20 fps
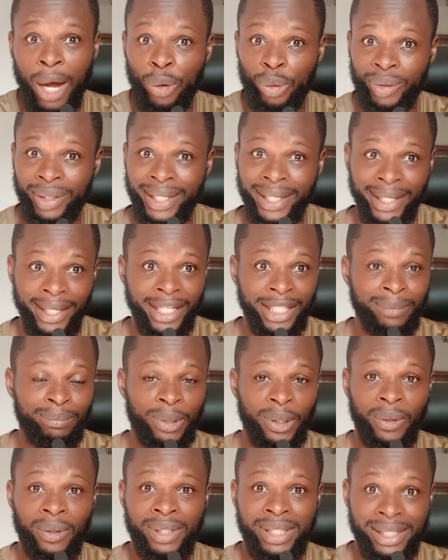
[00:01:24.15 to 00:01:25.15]
I'll
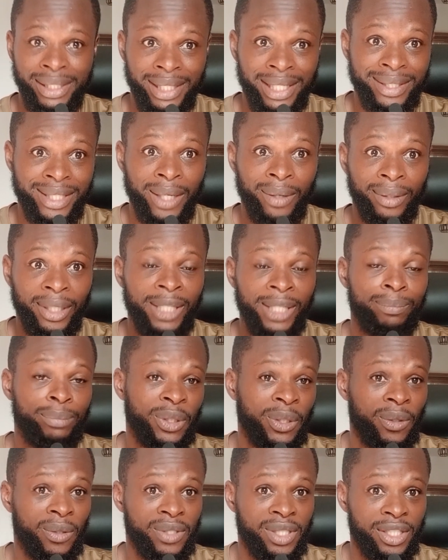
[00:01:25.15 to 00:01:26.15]
learn, because yes, I'll learn,
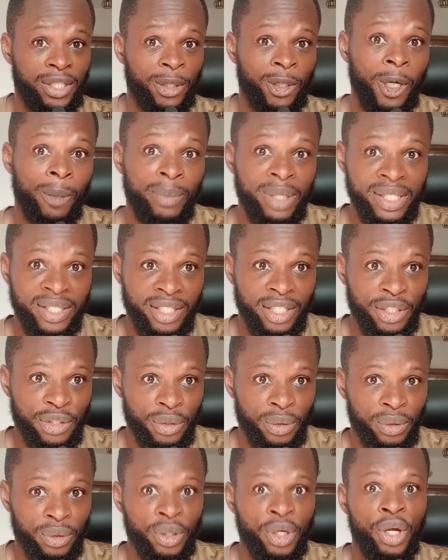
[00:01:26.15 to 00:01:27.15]
because in the comment
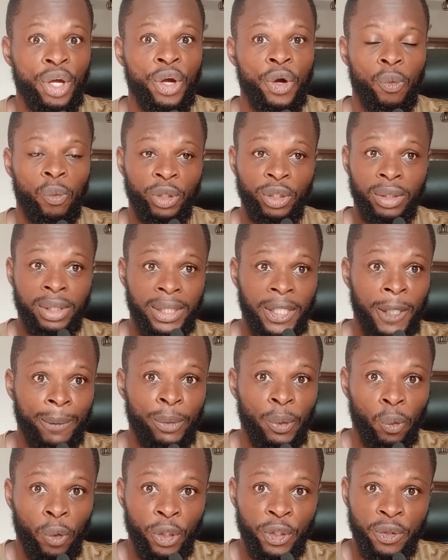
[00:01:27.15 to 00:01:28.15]
section, will you
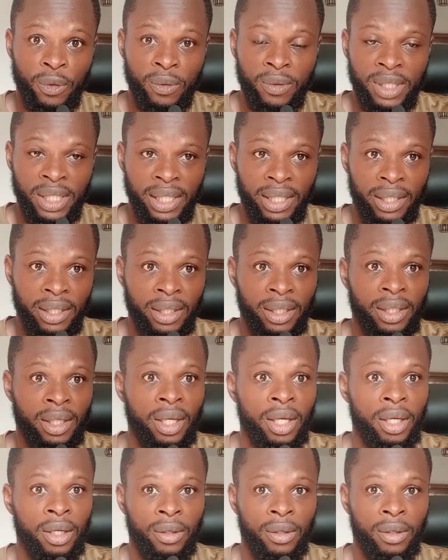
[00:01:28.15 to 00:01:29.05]
tell me what you think?